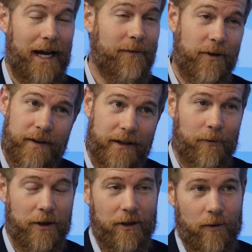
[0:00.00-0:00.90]
Everything
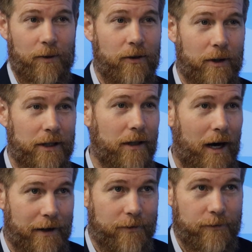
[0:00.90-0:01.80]
that we do a
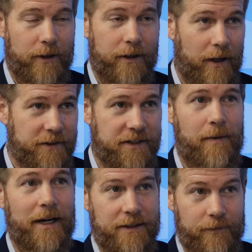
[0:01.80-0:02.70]
lot of
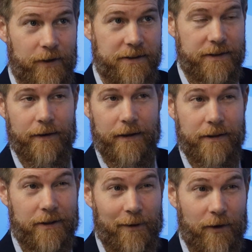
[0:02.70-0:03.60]
customized investing,
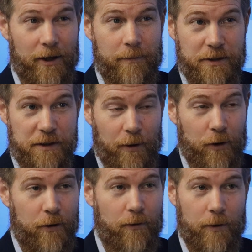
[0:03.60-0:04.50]
things that are very
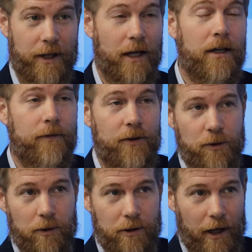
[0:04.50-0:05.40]
bespoke for the
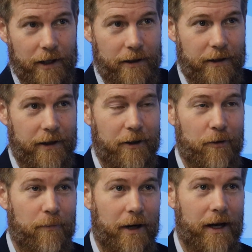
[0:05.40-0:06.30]
individual client,
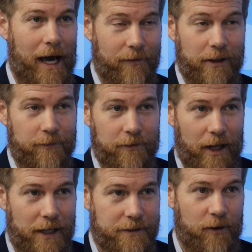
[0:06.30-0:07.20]
but having a
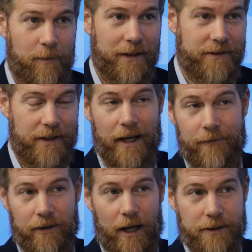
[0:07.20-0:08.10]
philosophy means
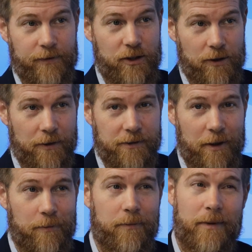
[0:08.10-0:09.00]
that philosophy shows
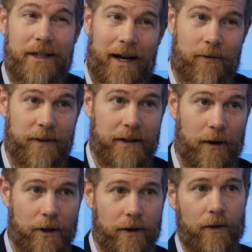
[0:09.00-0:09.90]
up in everything
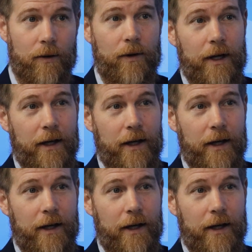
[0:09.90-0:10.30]
that we do.